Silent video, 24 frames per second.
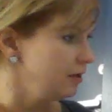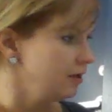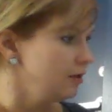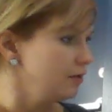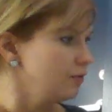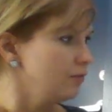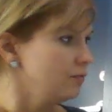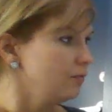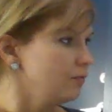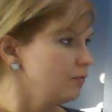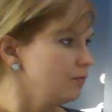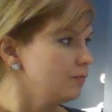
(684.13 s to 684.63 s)

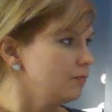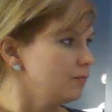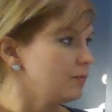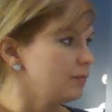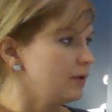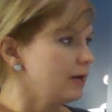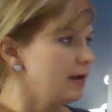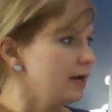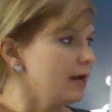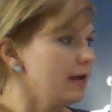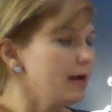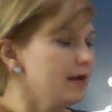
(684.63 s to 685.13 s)
When we're
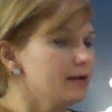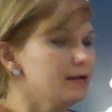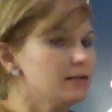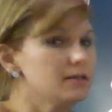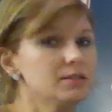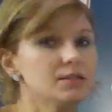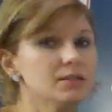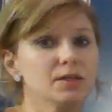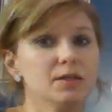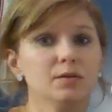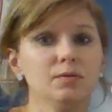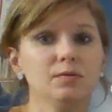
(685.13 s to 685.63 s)
adding 2,
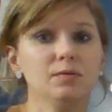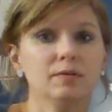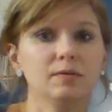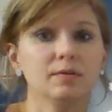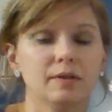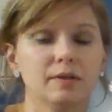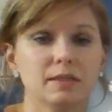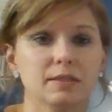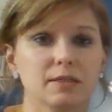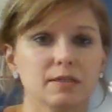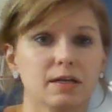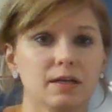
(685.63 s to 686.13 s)
it's
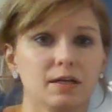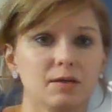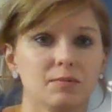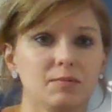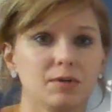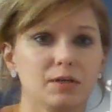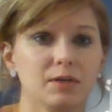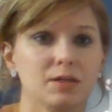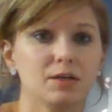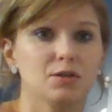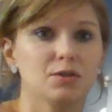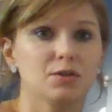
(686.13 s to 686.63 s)
going to be
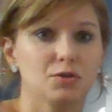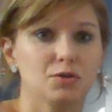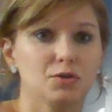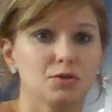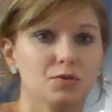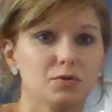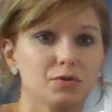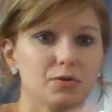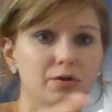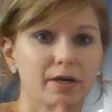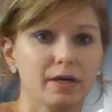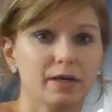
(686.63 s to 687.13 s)
2
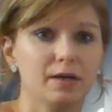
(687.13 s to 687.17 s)
greater.